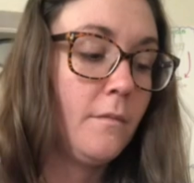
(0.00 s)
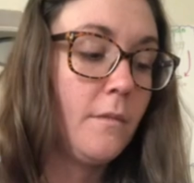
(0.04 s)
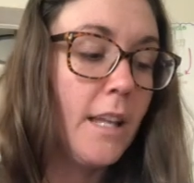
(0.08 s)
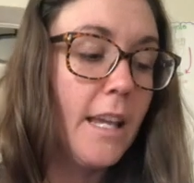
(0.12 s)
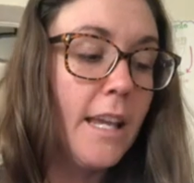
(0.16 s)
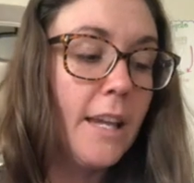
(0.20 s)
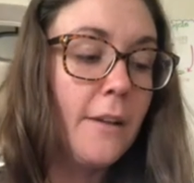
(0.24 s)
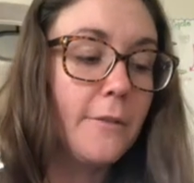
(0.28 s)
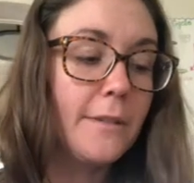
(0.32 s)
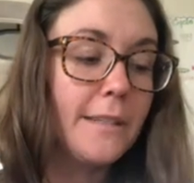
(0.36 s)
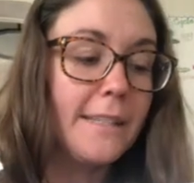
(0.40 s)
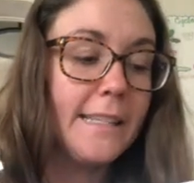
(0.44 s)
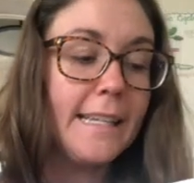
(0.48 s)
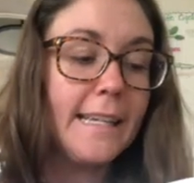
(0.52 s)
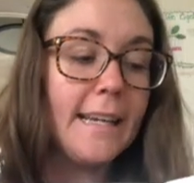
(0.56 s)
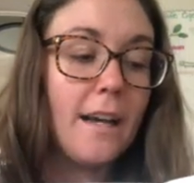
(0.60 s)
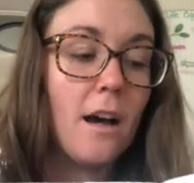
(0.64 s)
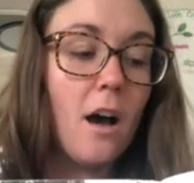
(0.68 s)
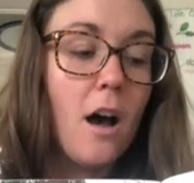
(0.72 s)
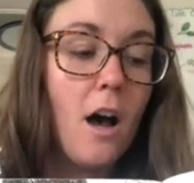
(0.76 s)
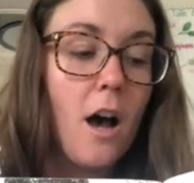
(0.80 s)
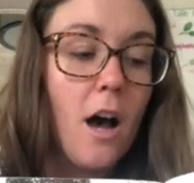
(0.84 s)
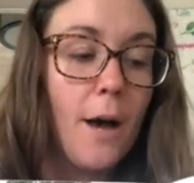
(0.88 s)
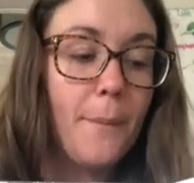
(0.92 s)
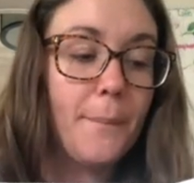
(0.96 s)
He was the
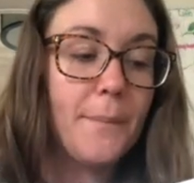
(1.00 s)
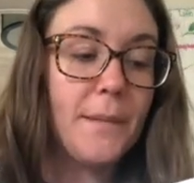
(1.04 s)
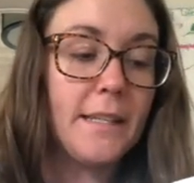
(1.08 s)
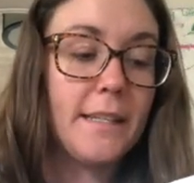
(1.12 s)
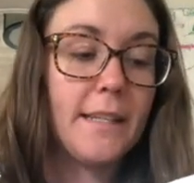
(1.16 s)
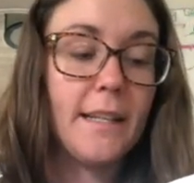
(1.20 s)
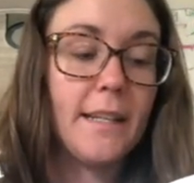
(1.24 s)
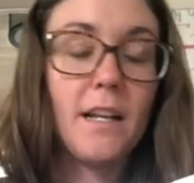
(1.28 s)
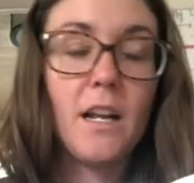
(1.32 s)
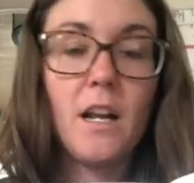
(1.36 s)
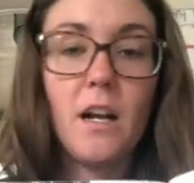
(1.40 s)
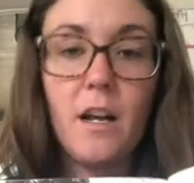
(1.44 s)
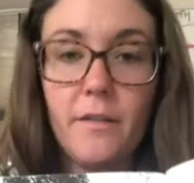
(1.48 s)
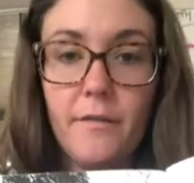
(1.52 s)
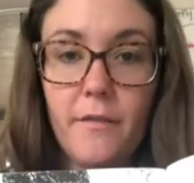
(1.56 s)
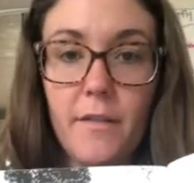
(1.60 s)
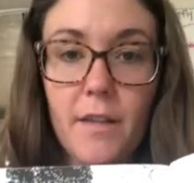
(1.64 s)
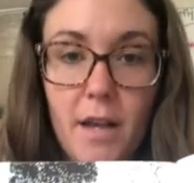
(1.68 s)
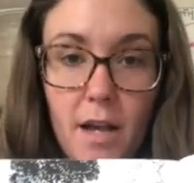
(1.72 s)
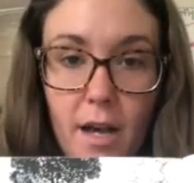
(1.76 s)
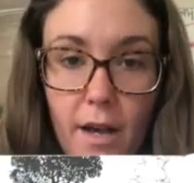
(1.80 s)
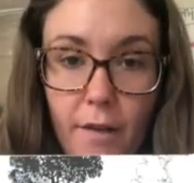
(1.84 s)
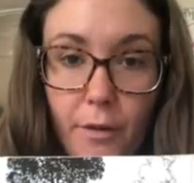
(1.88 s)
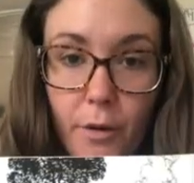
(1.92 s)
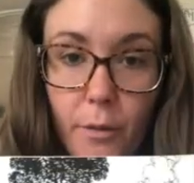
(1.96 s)
opposite of the
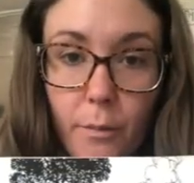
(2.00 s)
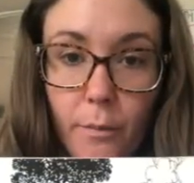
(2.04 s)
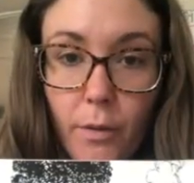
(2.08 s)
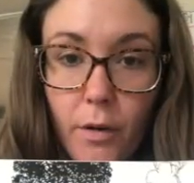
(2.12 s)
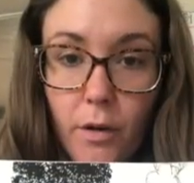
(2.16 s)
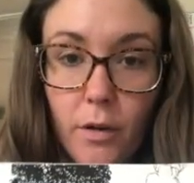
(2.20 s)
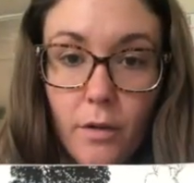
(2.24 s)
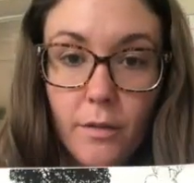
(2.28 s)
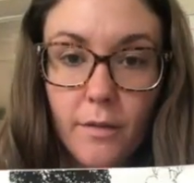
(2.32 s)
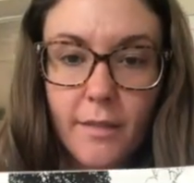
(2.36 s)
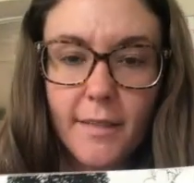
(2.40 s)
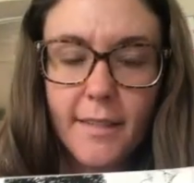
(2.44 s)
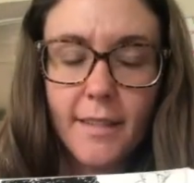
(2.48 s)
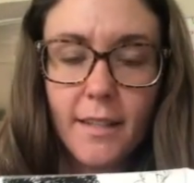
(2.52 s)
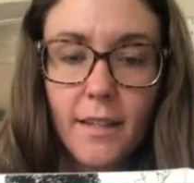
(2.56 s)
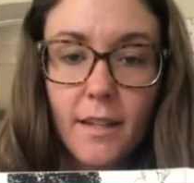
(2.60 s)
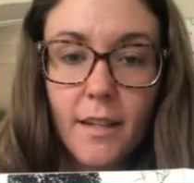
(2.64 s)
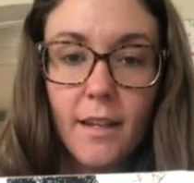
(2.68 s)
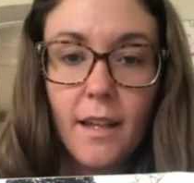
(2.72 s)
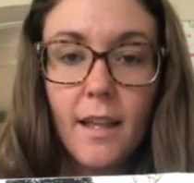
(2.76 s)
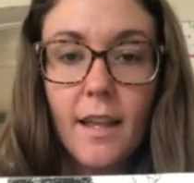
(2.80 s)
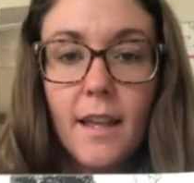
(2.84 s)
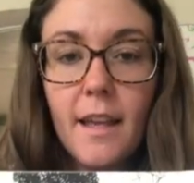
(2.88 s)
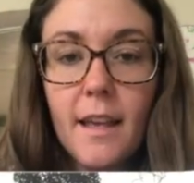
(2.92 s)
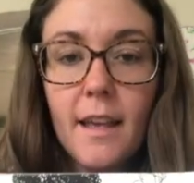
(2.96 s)
other bulls.
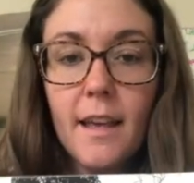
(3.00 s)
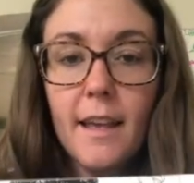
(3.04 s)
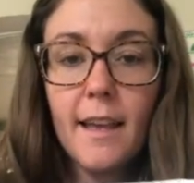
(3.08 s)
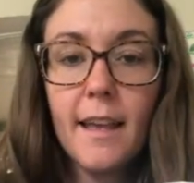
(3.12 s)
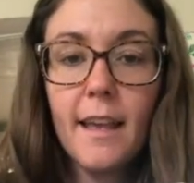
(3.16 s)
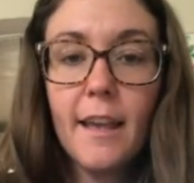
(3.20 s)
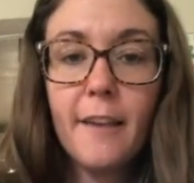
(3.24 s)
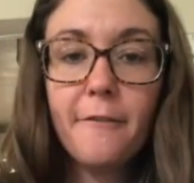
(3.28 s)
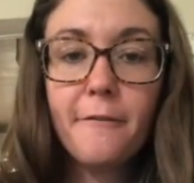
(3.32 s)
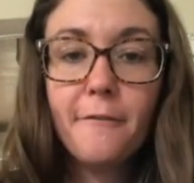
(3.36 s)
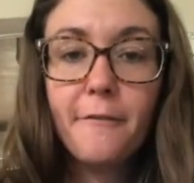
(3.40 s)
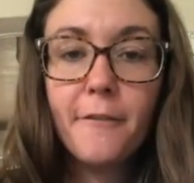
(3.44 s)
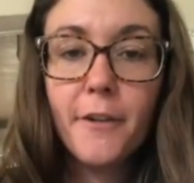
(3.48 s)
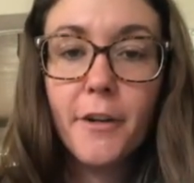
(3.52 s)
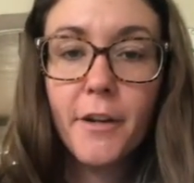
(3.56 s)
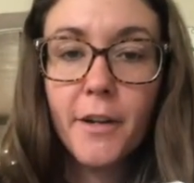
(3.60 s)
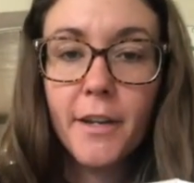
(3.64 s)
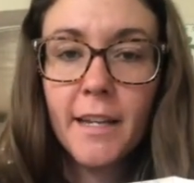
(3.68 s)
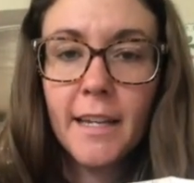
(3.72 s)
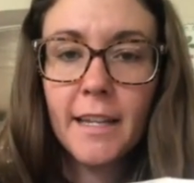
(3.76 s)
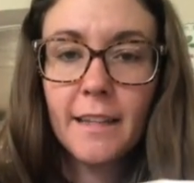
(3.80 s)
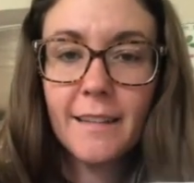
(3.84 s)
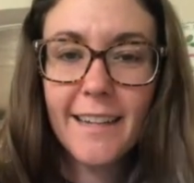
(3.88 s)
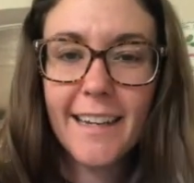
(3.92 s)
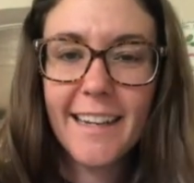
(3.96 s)
If
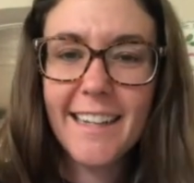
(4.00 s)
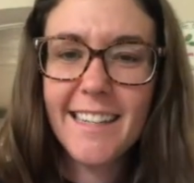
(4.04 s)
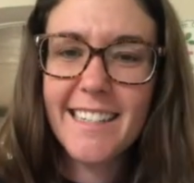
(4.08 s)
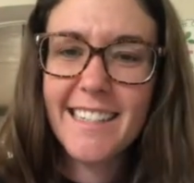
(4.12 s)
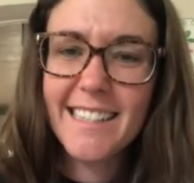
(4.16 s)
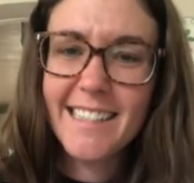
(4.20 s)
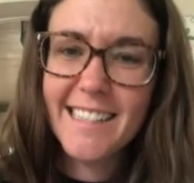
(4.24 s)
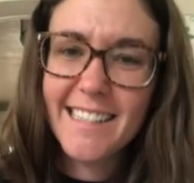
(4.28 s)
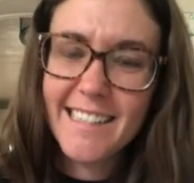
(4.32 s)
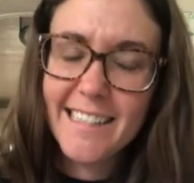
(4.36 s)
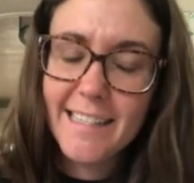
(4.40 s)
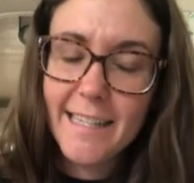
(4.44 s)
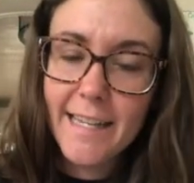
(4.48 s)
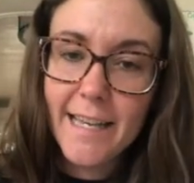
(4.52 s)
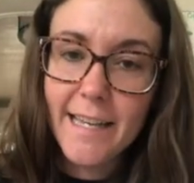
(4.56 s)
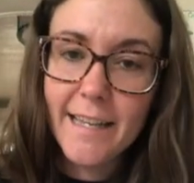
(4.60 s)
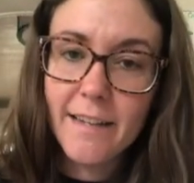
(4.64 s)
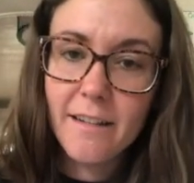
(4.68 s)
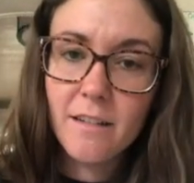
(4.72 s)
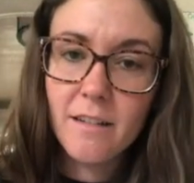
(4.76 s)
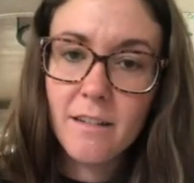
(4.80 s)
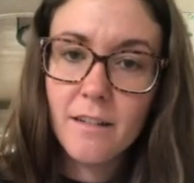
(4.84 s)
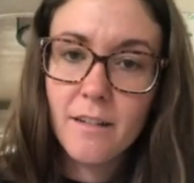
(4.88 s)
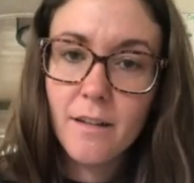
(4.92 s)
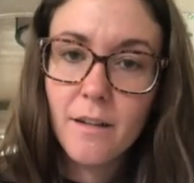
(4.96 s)
Ferdinand liked to sit,
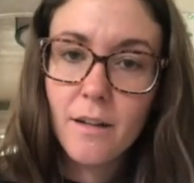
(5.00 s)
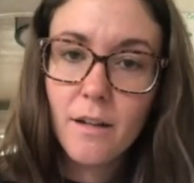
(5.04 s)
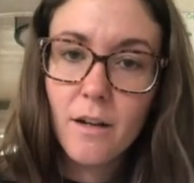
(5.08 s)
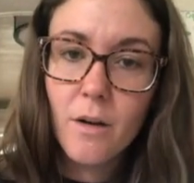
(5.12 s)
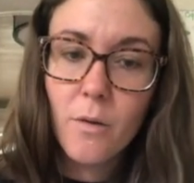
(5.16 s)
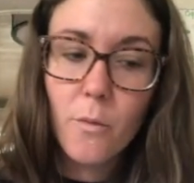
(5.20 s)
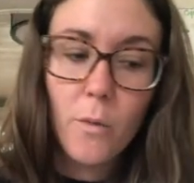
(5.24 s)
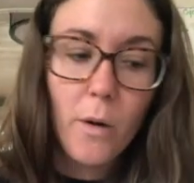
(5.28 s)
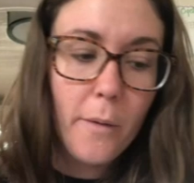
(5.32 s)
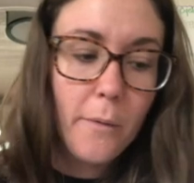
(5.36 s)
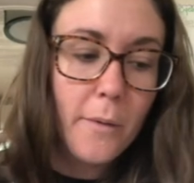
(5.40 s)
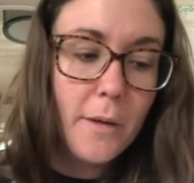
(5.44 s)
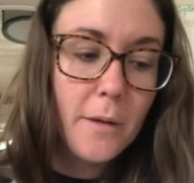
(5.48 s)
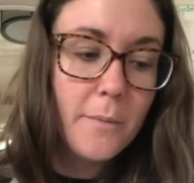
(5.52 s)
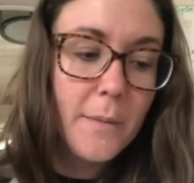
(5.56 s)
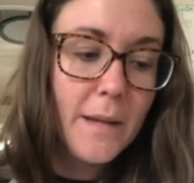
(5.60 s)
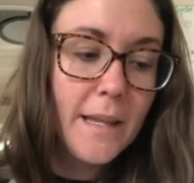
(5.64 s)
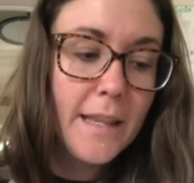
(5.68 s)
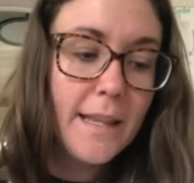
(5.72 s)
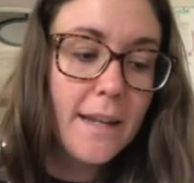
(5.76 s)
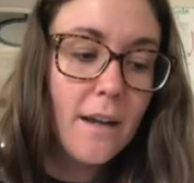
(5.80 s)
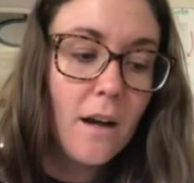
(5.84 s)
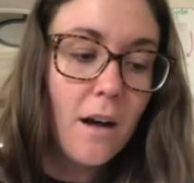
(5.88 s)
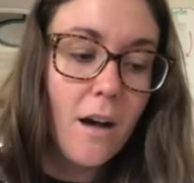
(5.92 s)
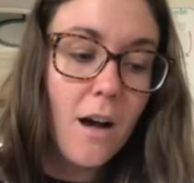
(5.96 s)
what would be
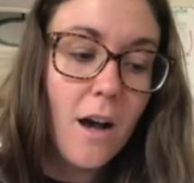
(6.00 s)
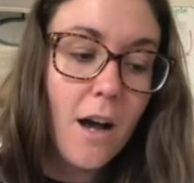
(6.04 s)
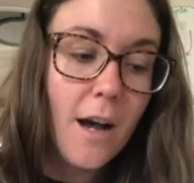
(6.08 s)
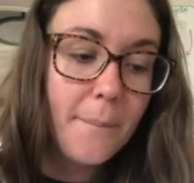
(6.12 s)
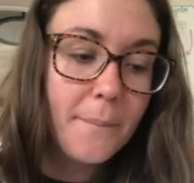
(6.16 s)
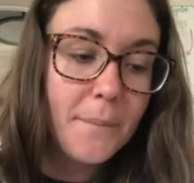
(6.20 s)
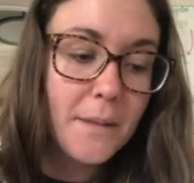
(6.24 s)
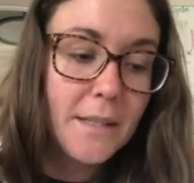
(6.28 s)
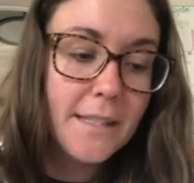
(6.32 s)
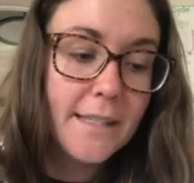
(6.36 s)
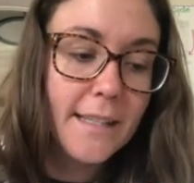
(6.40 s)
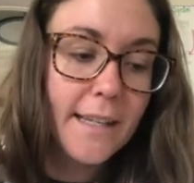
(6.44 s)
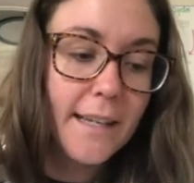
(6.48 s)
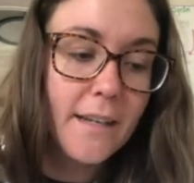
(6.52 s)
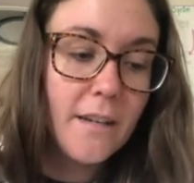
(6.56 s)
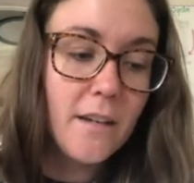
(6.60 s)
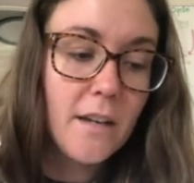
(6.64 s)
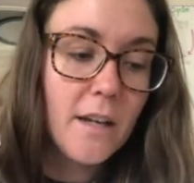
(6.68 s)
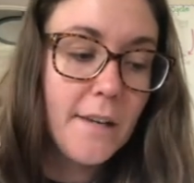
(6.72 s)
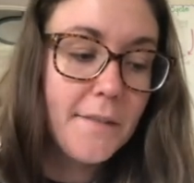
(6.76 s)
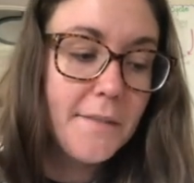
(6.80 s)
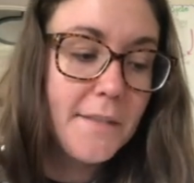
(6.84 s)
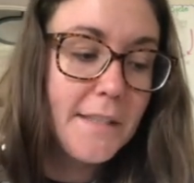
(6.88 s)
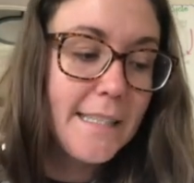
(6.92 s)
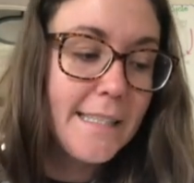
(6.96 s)
the opposite
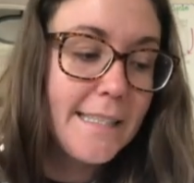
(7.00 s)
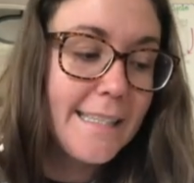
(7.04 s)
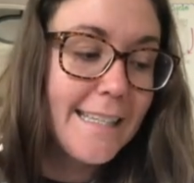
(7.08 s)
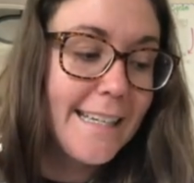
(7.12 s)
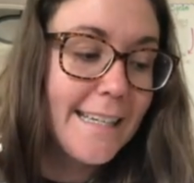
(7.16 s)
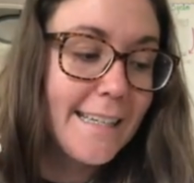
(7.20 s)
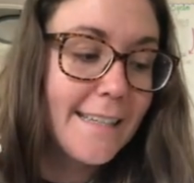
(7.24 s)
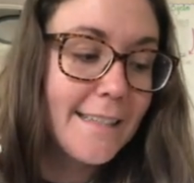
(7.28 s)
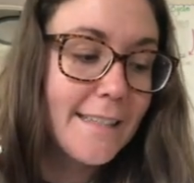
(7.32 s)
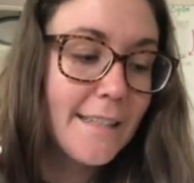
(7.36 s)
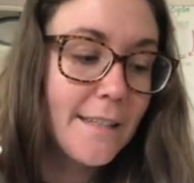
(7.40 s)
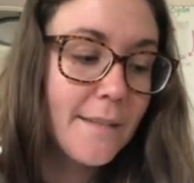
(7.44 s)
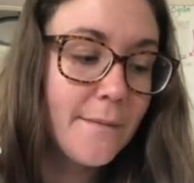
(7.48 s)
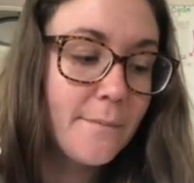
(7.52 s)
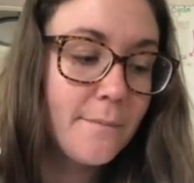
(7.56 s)
of sit?